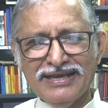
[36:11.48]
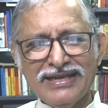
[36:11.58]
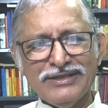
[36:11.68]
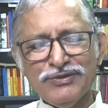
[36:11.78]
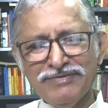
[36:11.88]

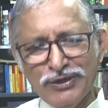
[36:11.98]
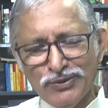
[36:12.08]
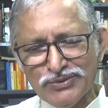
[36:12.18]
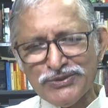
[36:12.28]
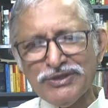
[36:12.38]
And you will
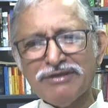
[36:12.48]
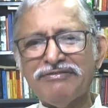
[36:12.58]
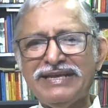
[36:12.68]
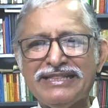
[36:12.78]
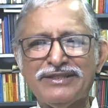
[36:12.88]
lose your
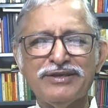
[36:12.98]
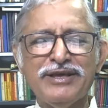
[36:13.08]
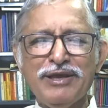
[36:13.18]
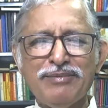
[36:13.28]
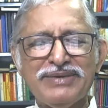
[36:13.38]
faith.
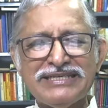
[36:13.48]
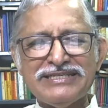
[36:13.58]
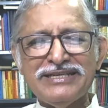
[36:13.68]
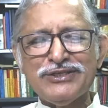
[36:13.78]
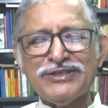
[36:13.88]
But
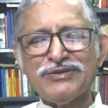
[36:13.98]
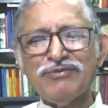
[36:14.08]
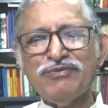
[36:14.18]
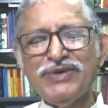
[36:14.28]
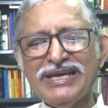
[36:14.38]
since
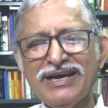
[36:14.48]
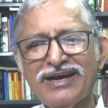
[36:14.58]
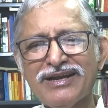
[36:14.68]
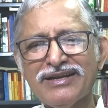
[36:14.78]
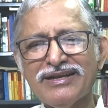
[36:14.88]
we
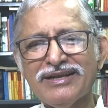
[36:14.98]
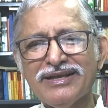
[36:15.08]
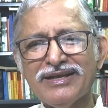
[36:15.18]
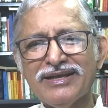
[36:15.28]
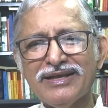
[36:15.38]
are
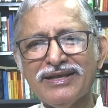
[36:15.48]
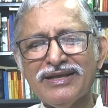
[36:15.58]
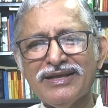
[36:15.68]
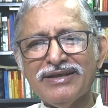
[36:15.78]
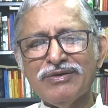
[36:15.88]

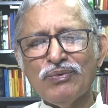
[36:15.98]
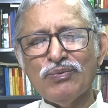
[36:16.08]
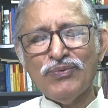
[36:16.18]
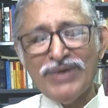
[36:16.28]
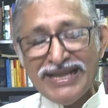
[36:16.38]

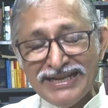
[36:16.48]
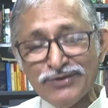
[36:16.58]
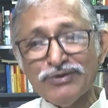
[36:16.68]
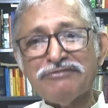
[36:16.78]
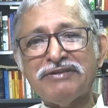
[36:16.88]
very
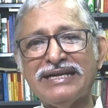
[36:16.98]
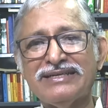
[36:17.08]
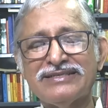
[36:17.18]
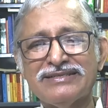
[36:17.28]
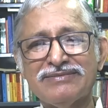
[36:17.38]
good
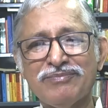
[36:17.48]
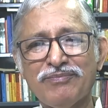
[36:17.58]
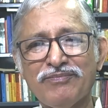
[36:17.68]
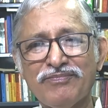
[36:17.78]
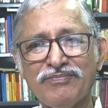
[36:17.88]
friends.
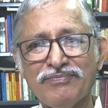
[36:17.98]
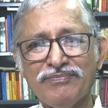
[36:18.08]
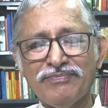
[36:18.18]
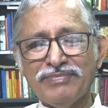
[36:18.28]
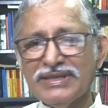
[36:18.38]

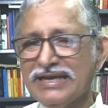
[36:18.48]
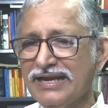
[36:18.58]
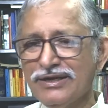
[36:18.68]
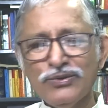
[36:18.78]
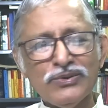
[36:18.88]

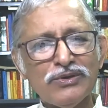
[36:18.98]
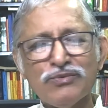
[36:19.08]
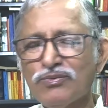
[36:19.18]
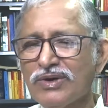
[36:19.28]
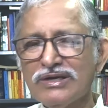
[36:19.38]
I do
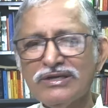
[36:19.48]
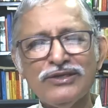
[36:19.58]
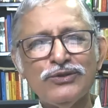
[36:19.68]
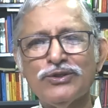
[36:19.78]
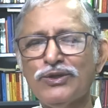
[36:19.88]
not
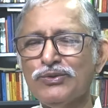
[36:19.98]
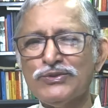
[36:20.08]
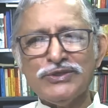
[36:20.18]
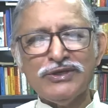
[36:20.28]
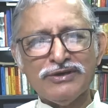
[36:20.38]
want you to
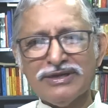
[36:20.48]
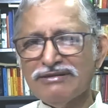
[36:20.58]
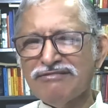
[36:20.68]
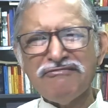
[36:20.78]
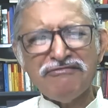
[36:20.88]
lose your
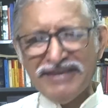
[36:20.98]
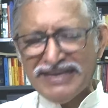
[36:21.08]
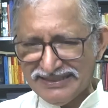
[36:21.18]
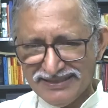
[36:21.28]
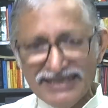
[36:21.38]

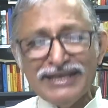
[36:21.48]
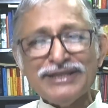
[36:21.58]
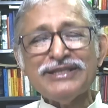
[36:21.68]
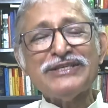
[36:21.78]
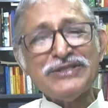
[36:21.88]
faith.
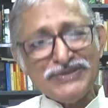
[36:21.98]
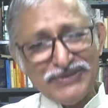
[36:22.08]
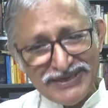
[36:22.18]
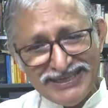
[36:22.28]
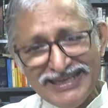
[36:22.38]
This is
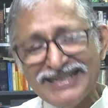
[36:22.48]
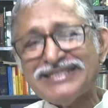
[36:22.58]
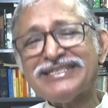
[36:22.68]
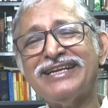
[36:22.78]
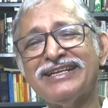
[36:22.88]
a real
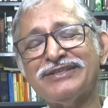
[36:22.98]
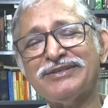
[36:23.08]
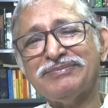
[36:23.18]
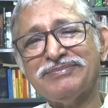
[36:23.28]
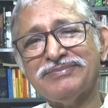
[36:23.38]
incident.